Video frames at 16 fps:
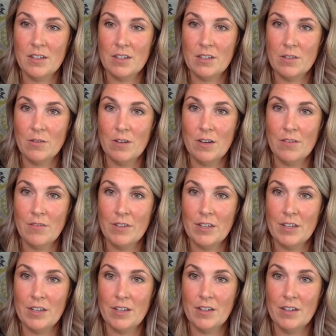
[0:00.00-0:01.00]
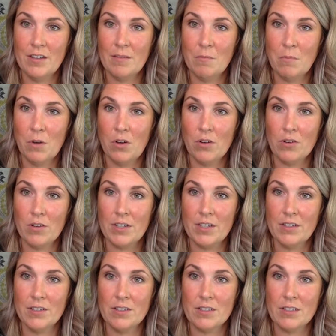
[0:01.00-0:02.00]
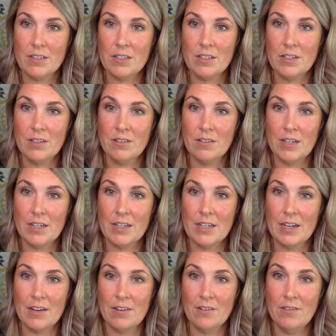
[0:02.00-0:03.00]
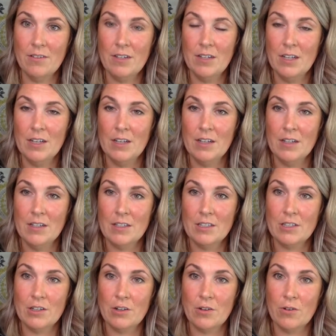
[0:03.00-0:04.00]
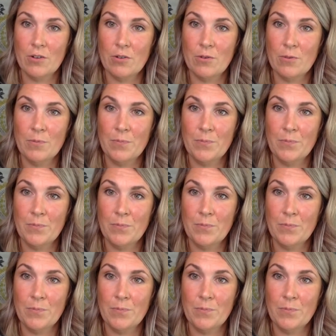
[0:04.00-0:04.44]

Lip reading: I don't have any moderators in here right now. So